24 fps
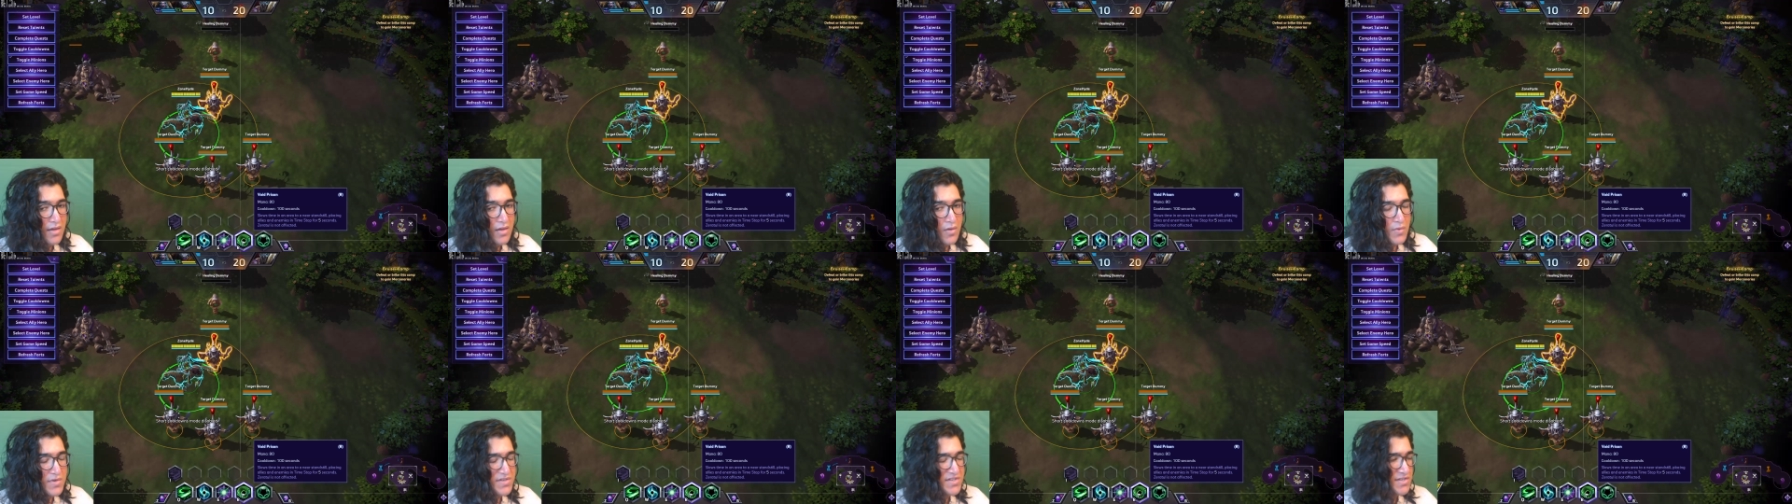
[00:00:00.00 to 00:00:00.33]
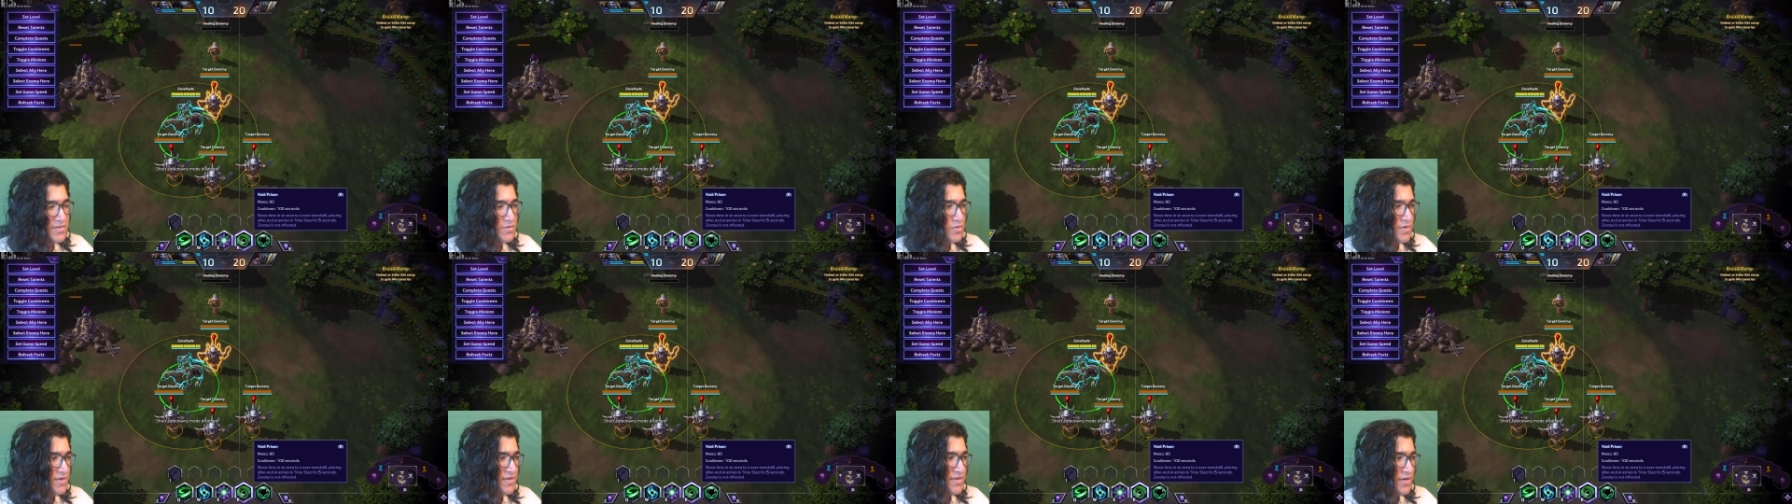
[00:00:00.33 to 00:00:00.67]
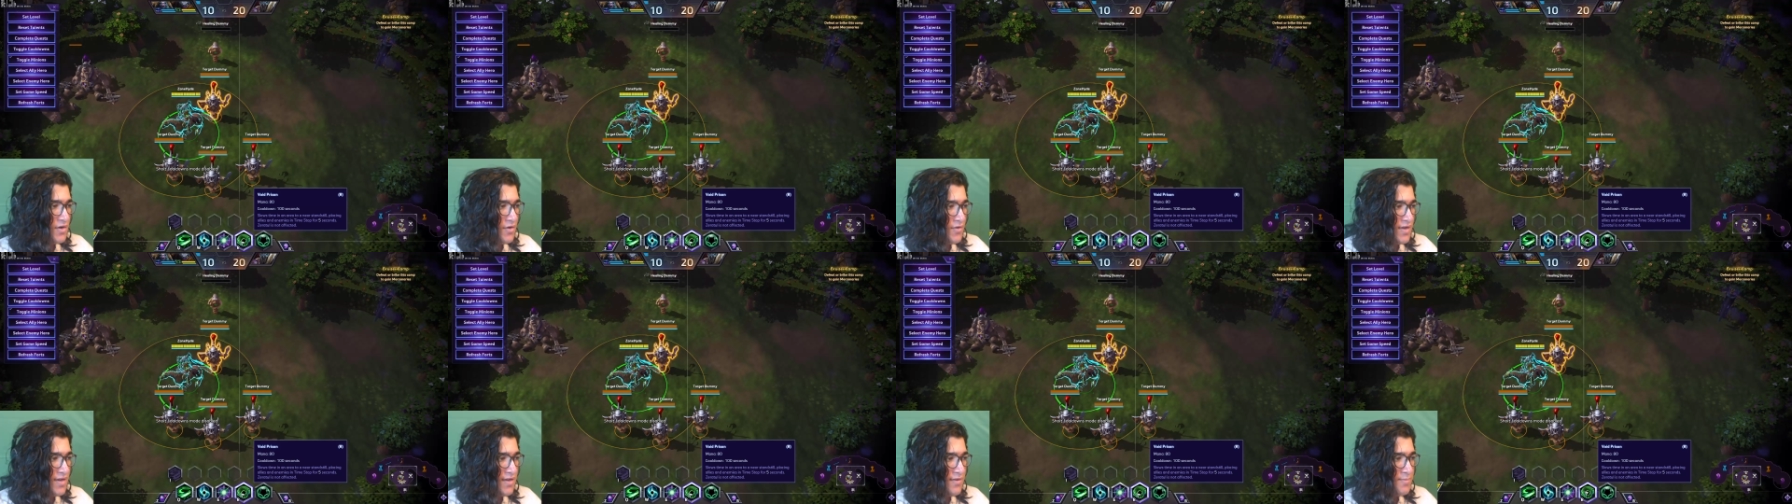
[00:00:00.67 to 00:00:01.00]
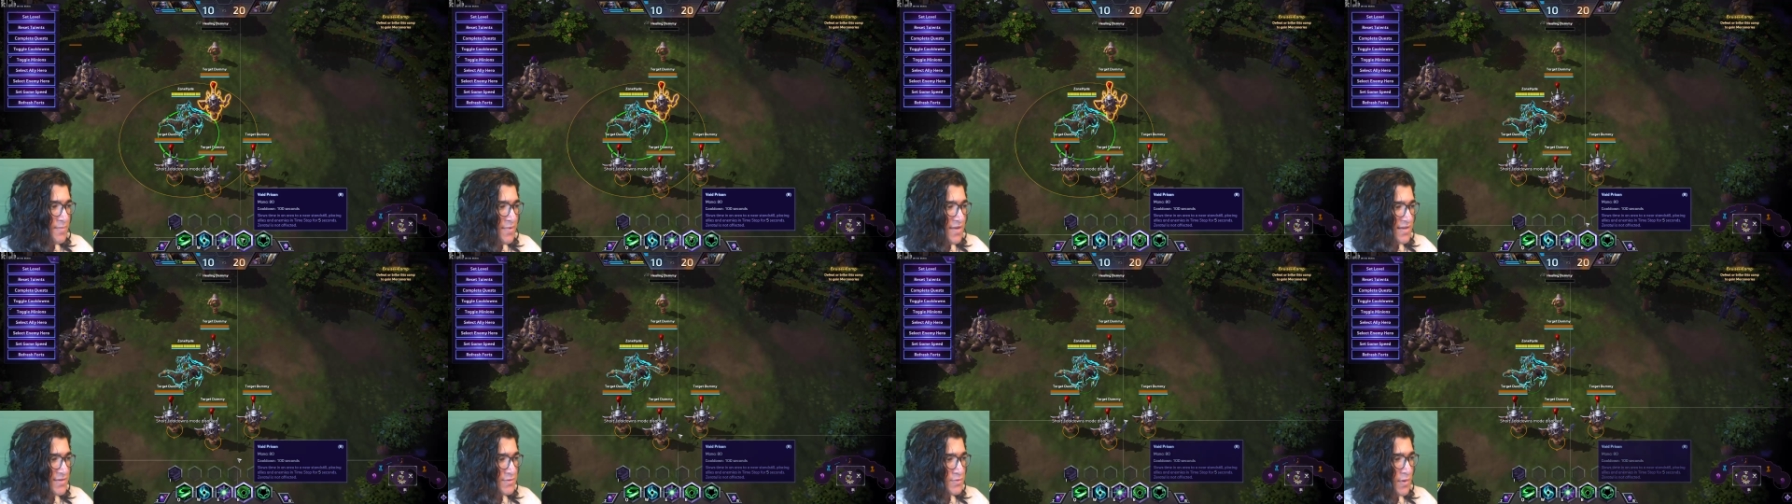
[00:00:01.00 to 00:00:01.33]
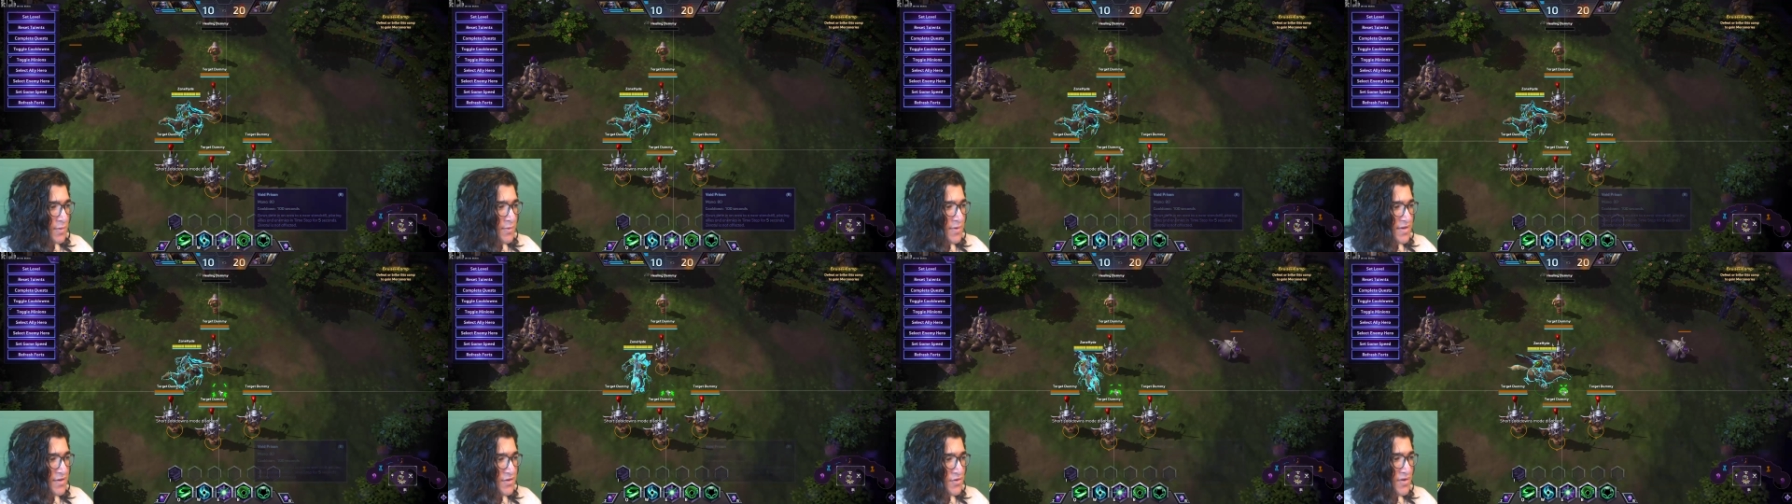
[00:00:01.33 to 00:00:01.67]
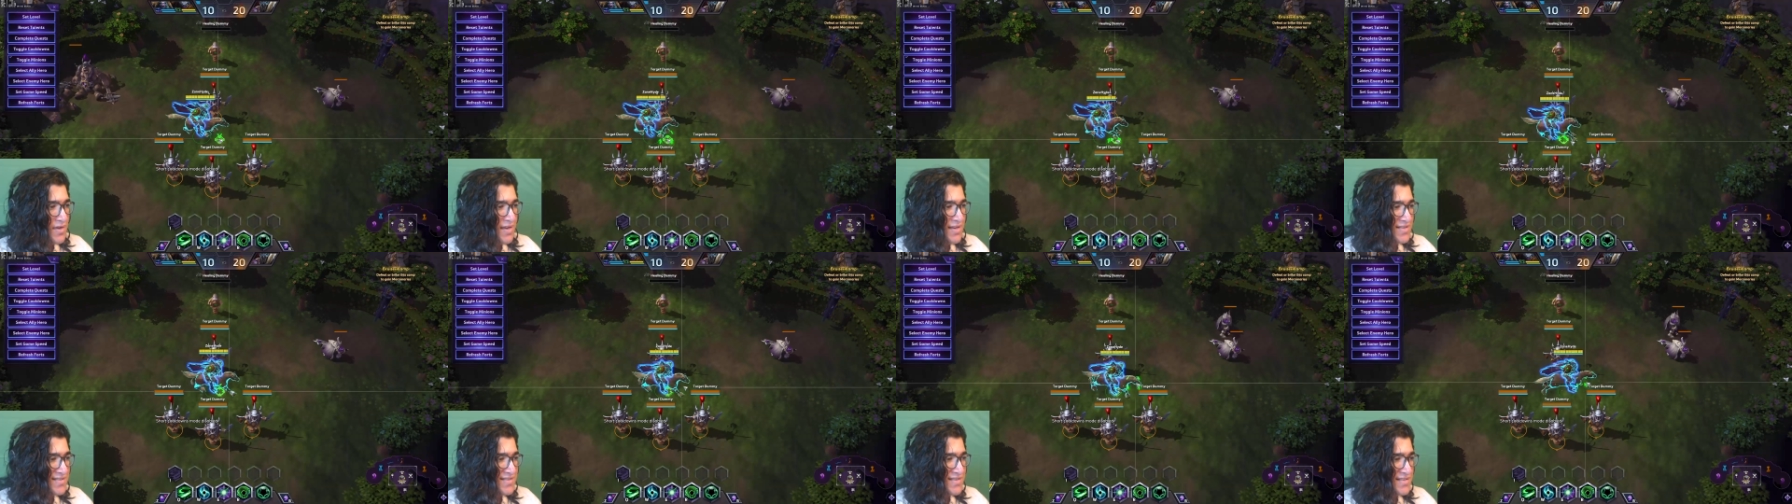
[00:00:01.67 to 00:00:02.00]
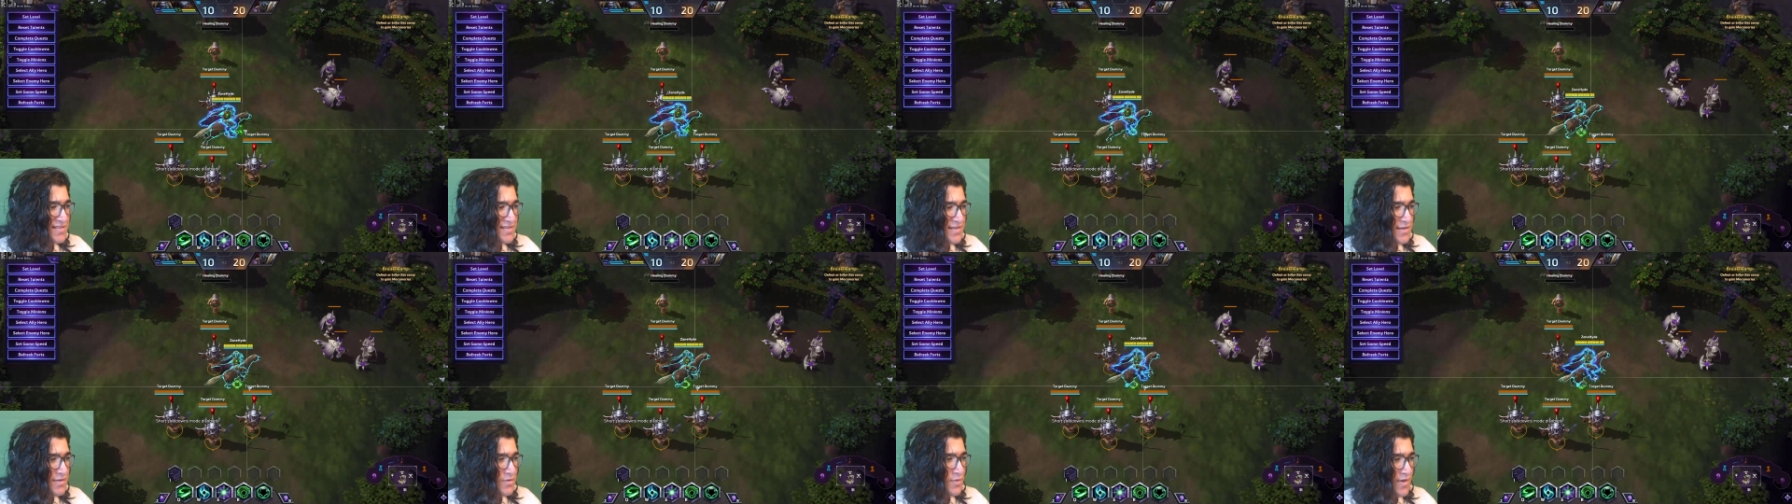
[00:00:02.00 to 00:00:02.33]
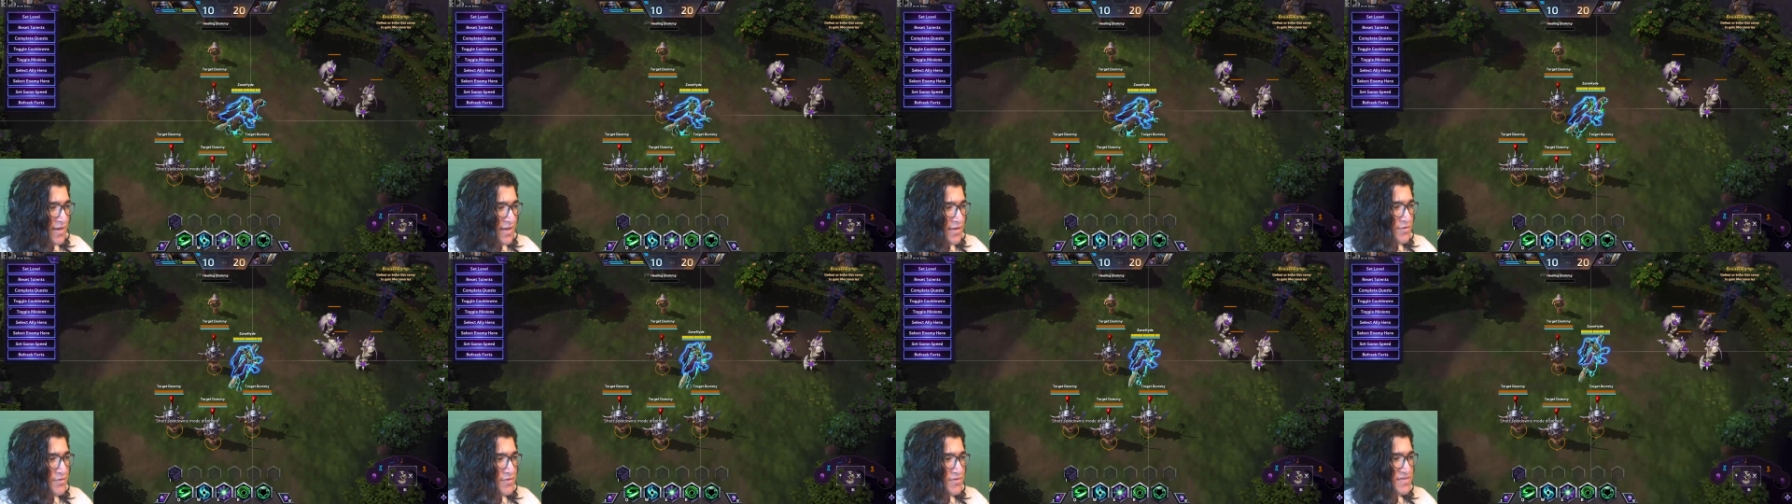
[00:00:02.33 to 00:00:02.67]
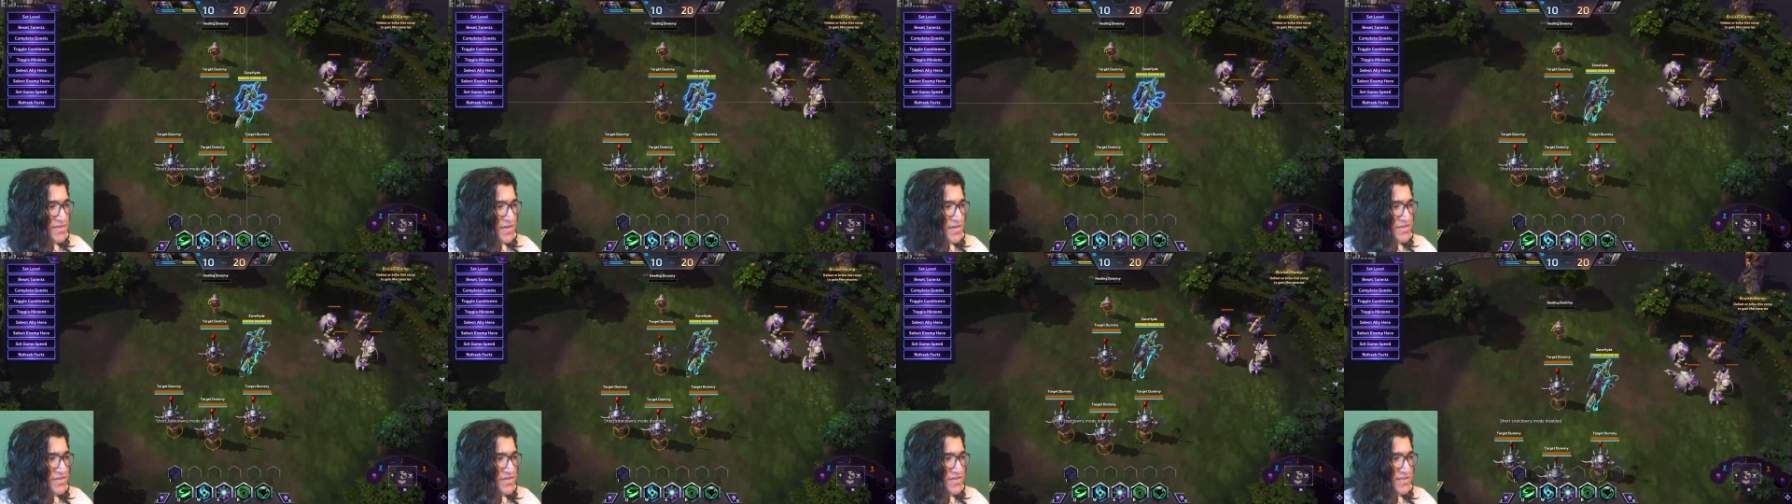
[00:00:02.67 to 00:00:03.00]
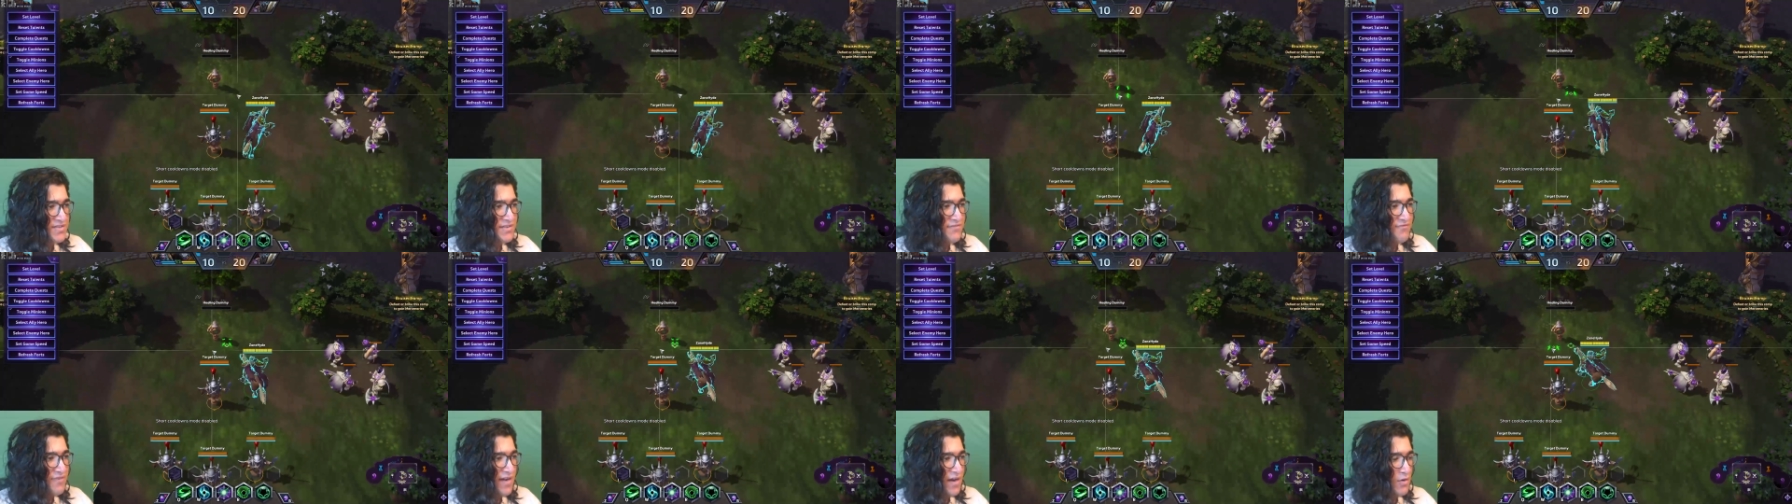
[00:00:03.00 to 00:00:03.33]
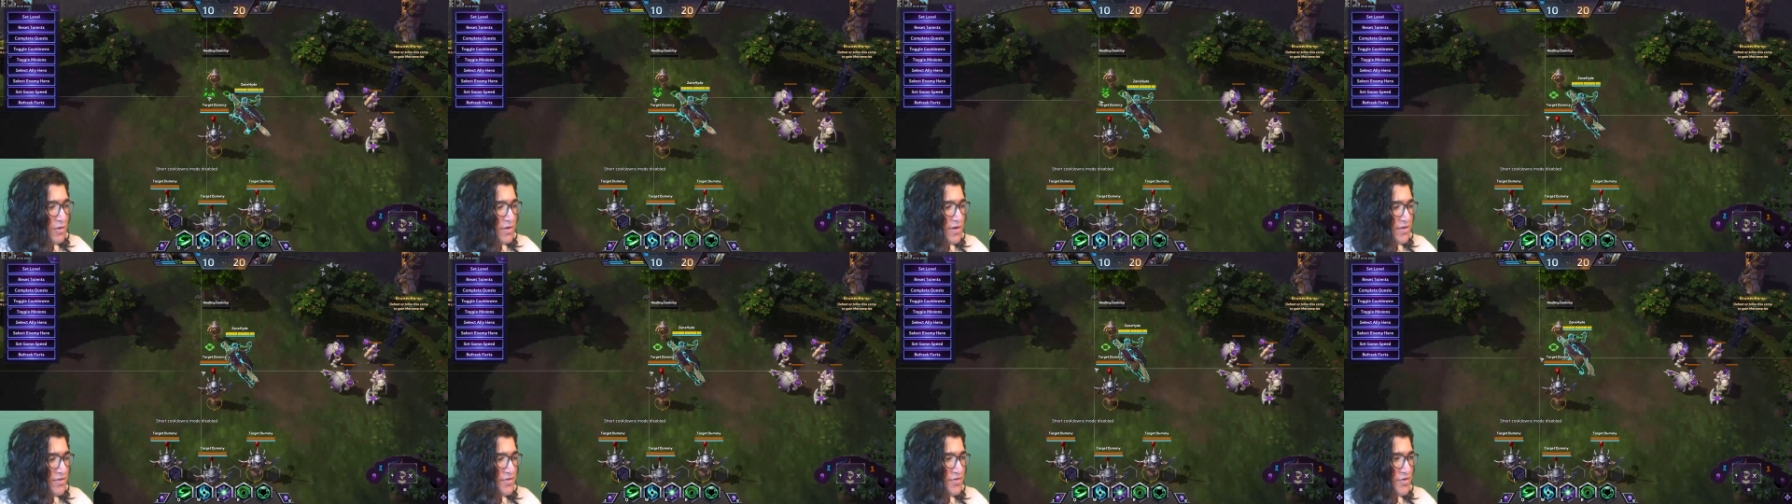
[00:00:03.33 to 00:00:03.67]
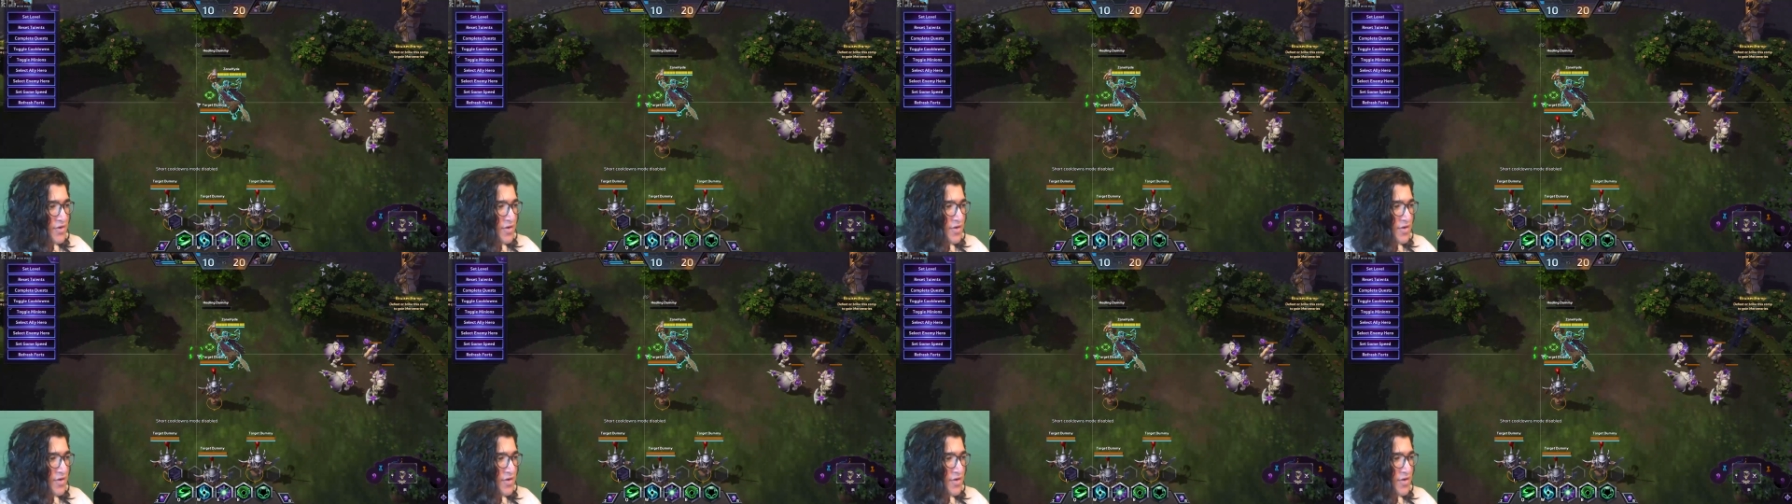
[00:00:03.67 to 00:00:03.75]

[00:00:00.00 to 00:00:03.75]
Which is worth noting, because when we do get to 1620, you do start just devouring through